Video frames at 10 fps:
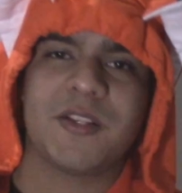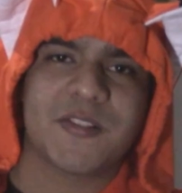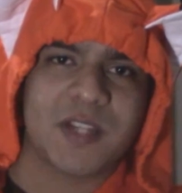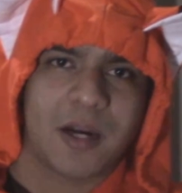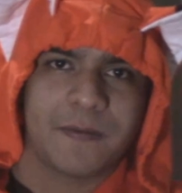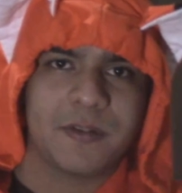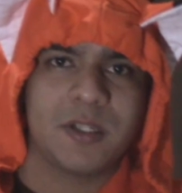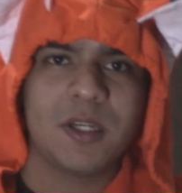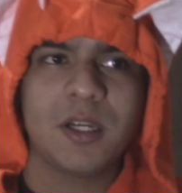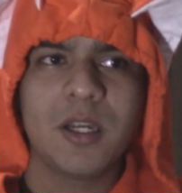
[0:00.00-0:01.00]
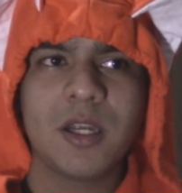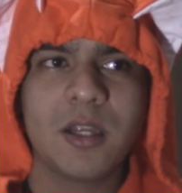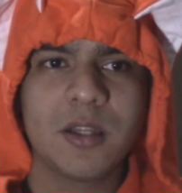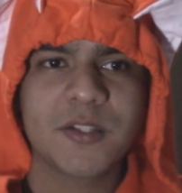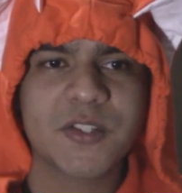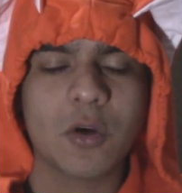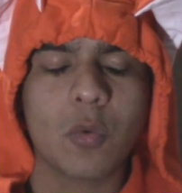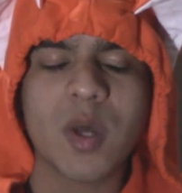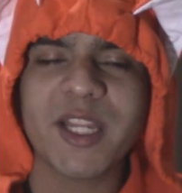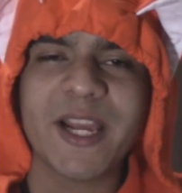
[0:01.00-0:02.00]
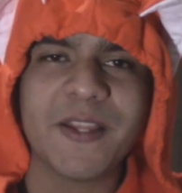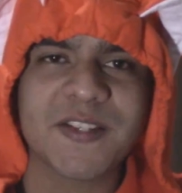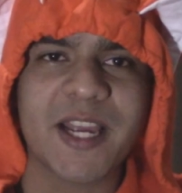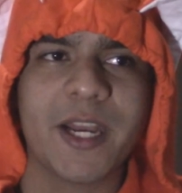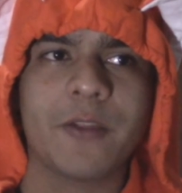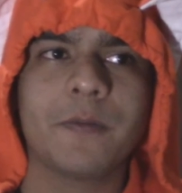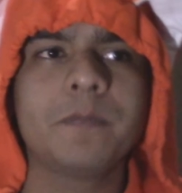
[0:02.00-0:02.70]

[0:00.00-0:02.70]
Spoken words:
stuff. So one day I decided,